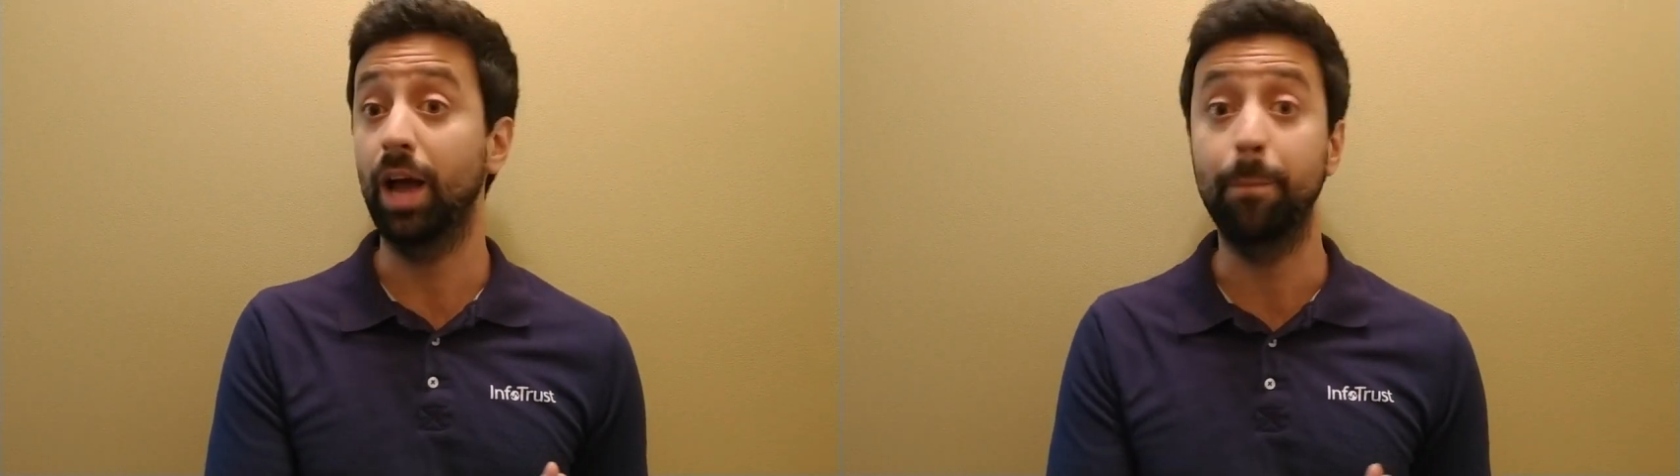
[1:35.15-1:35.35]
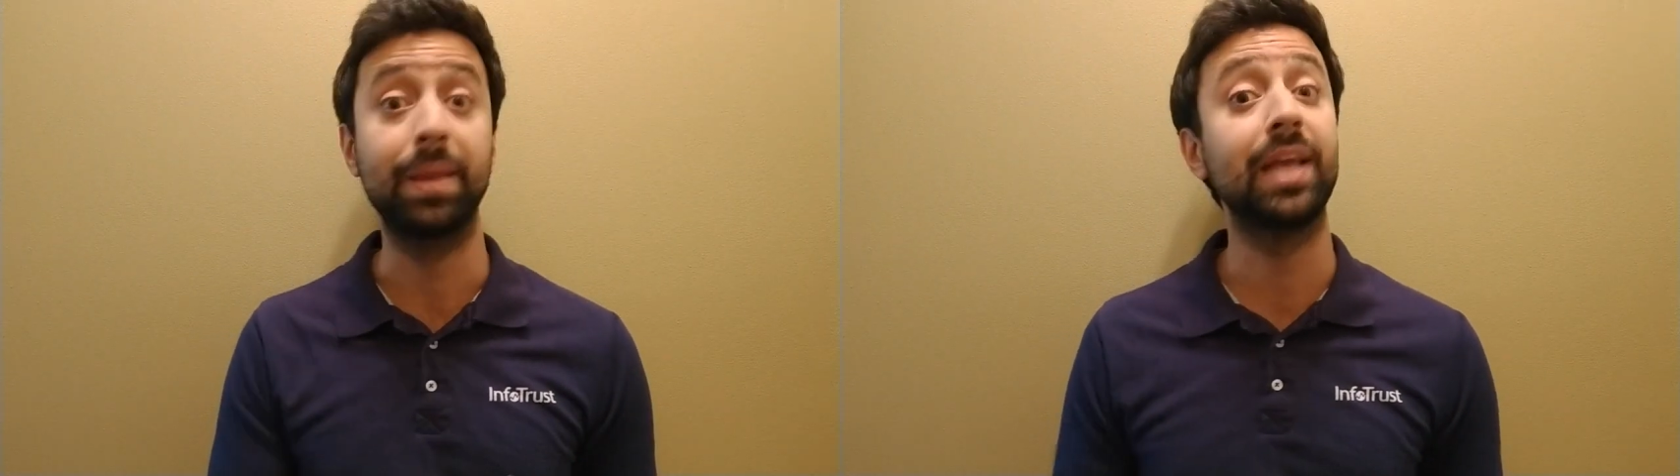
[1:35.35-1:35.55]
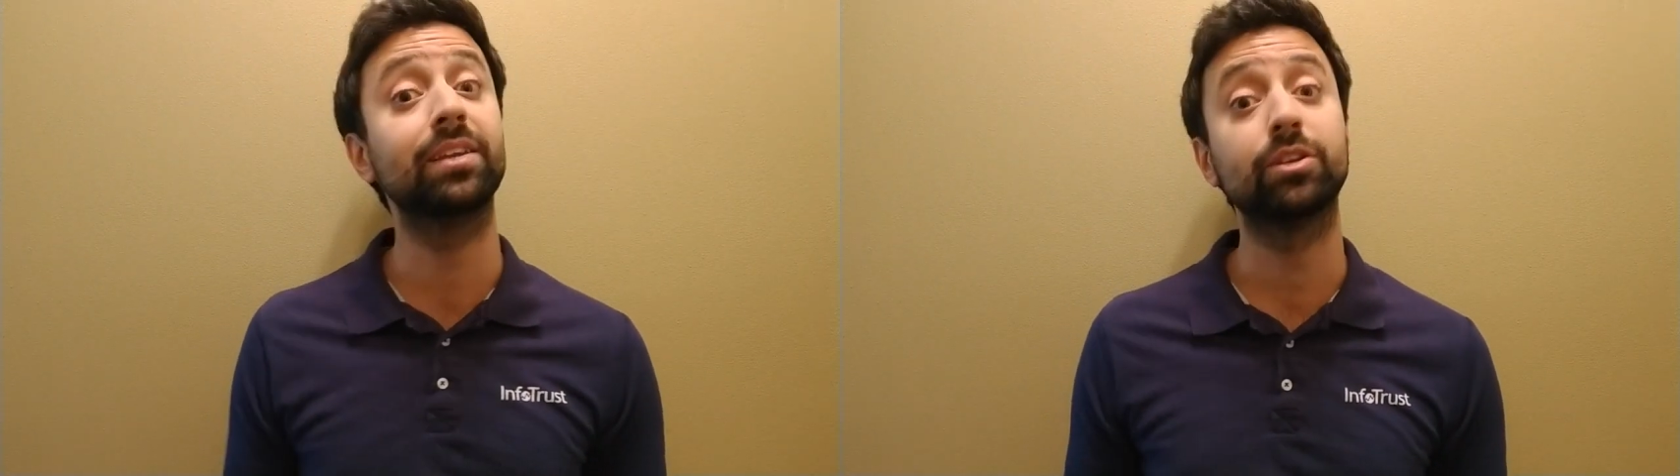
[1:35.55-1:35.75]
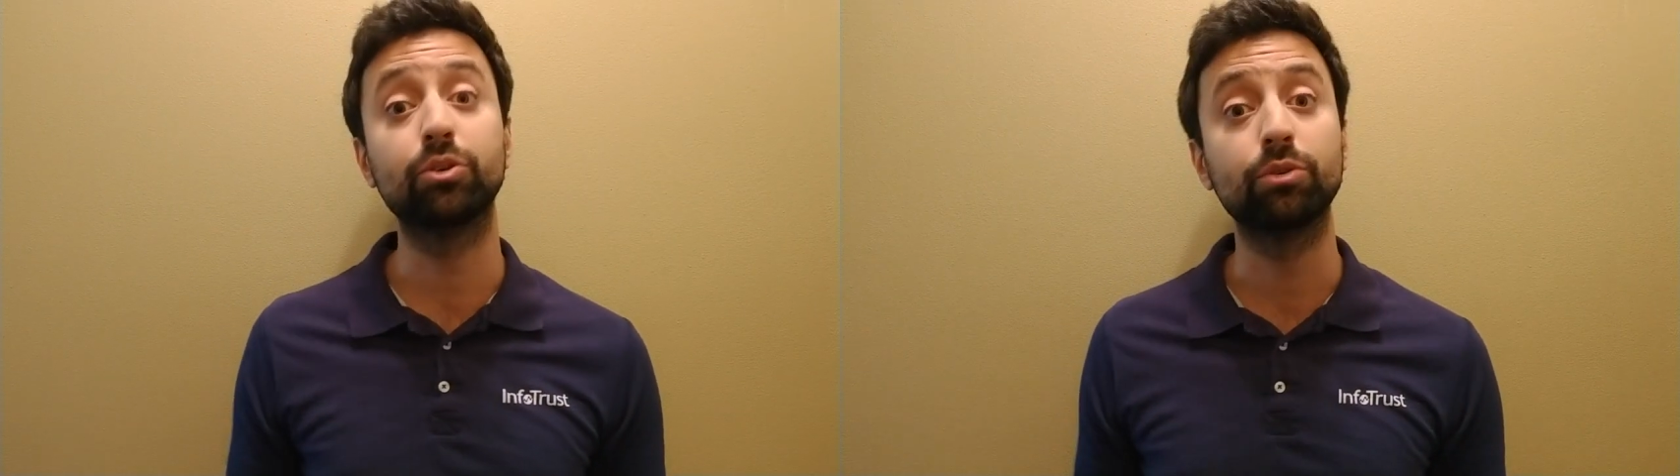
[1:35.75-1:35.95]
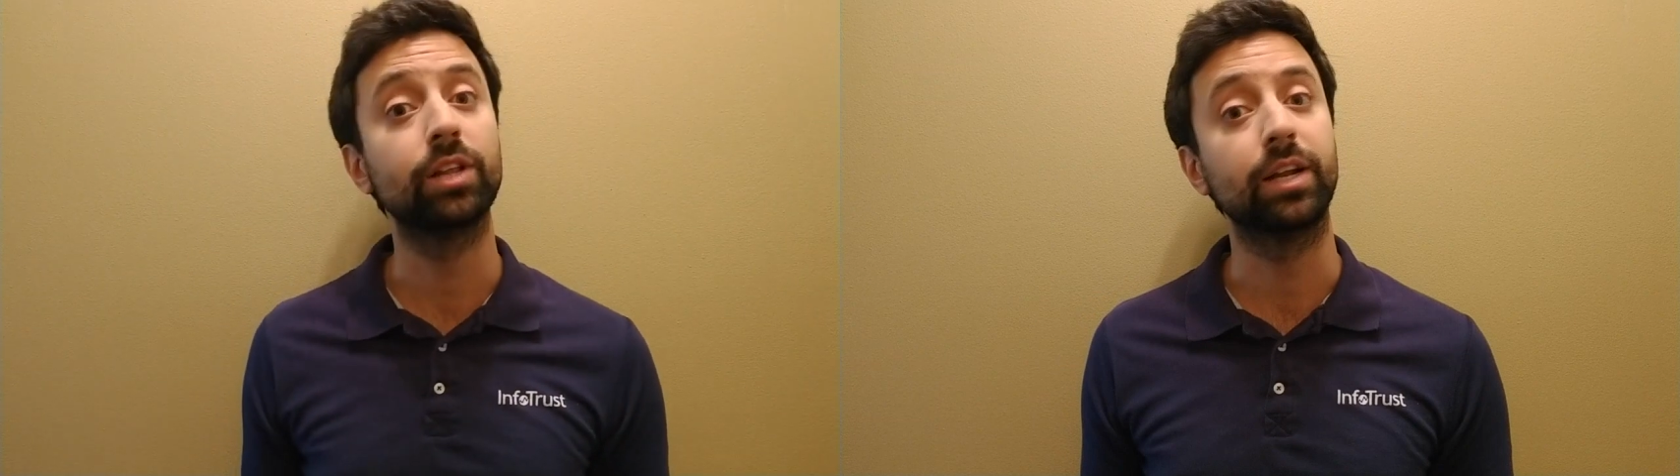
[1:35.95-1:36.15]

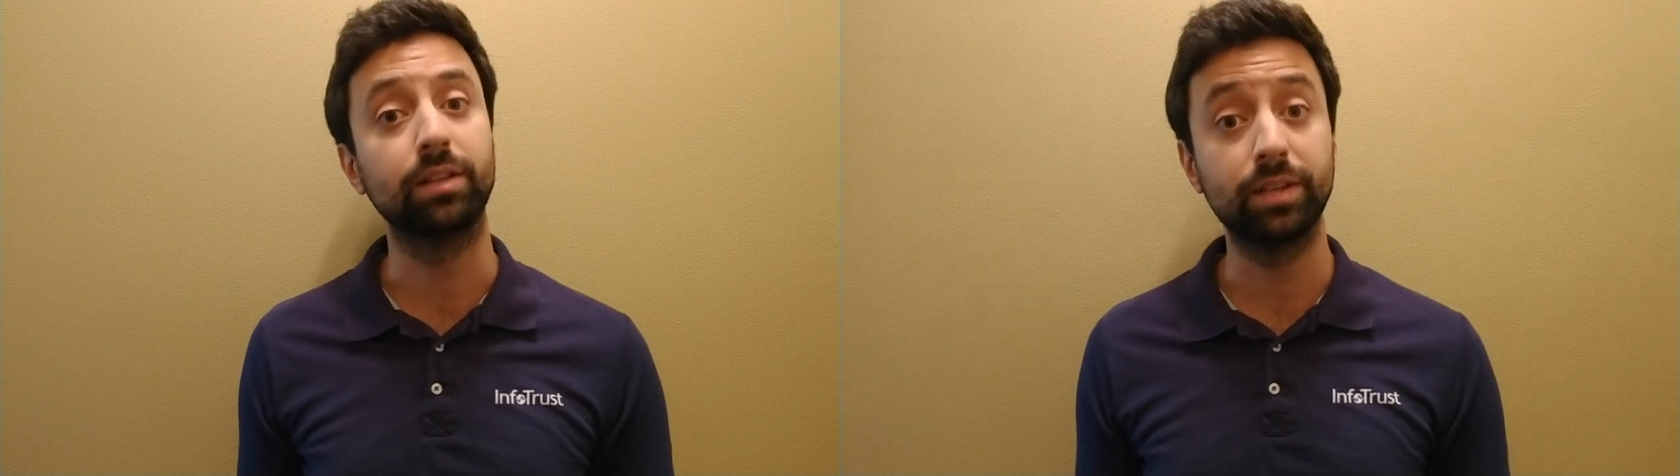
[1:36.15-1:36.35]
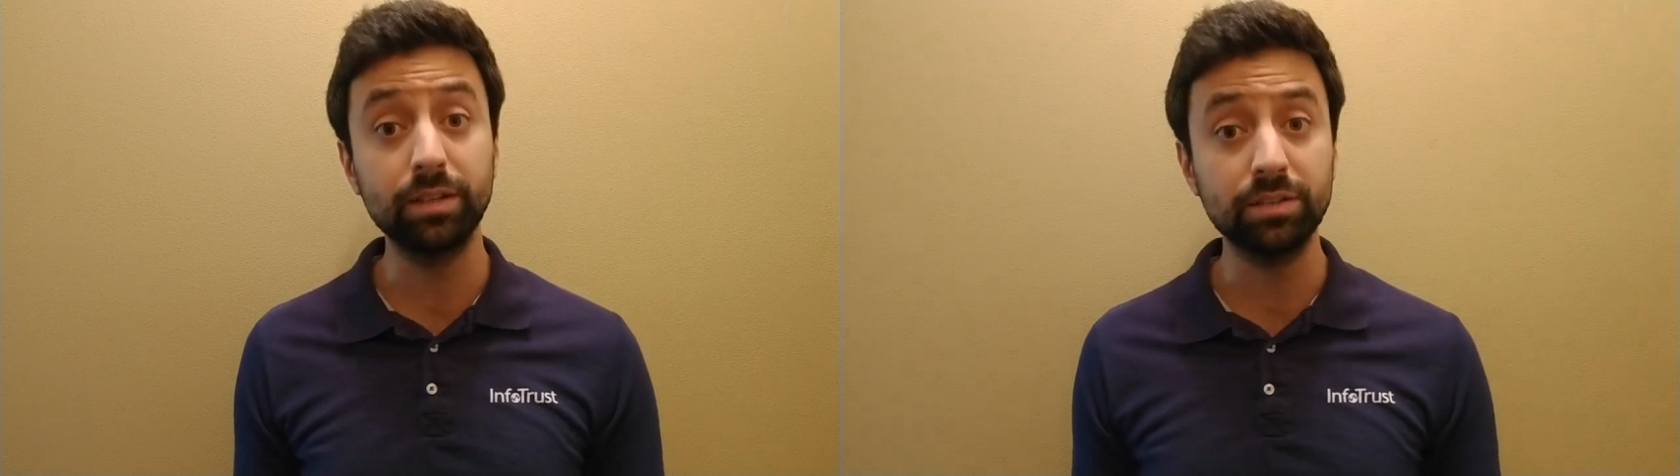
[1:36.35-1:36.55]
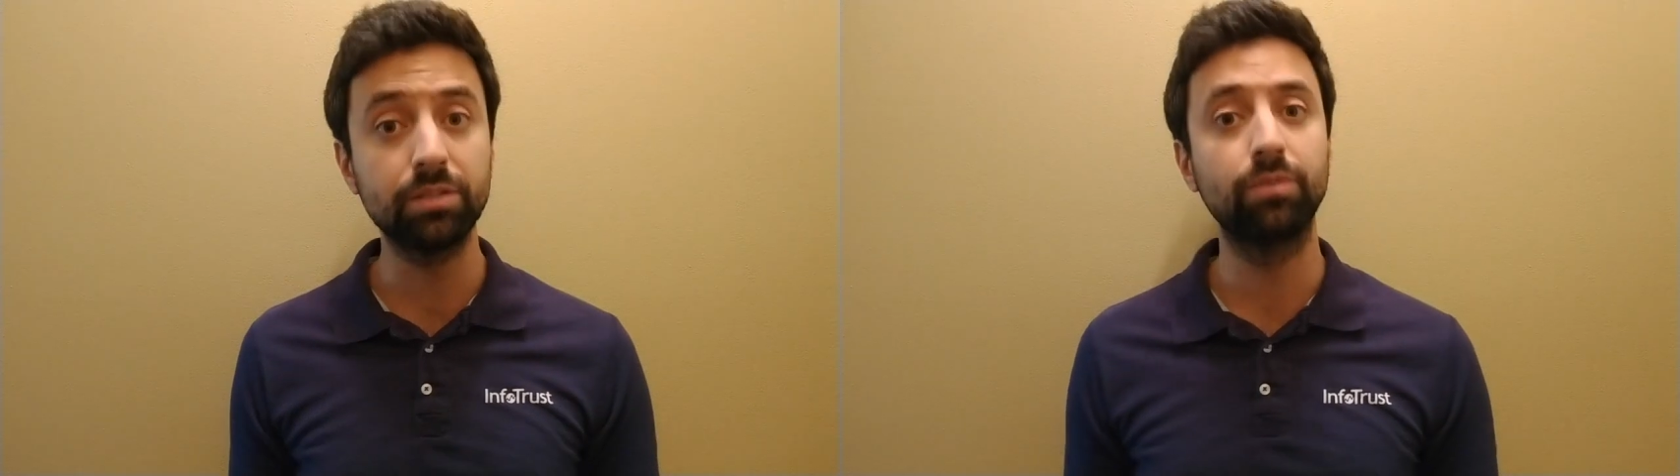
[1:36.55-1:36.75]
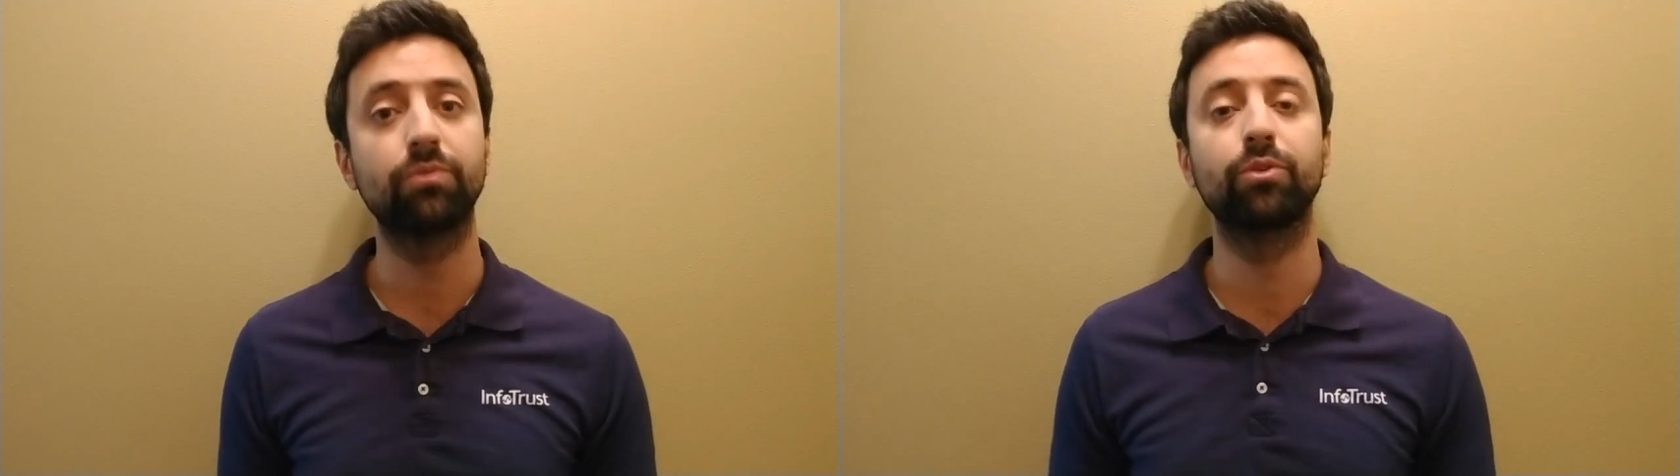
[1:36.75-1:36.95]
abandon Google Analytics